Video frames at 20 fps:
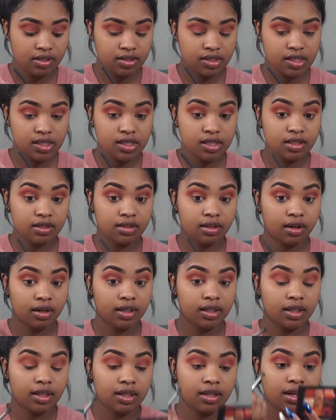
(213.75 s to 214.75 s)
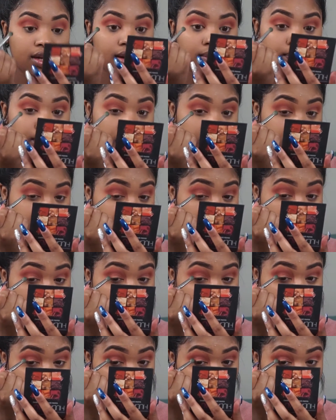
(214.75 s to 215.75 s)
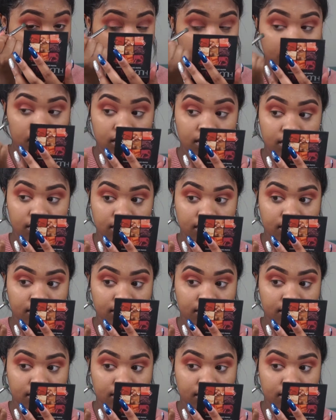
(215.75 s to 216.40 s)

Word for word: just to darken it up some more.